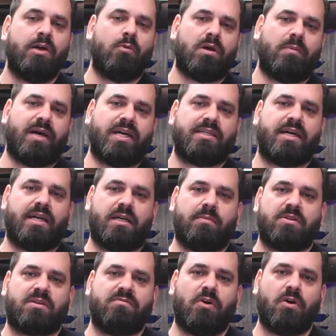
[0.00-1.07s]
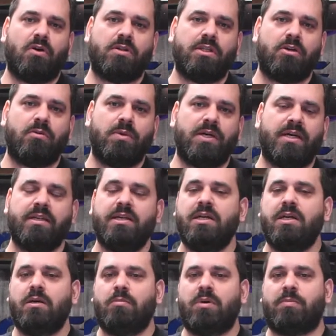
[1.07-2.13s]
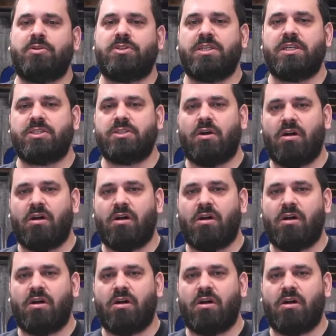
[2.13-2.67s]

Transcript: we may tighten up the converter a little bit, but Precision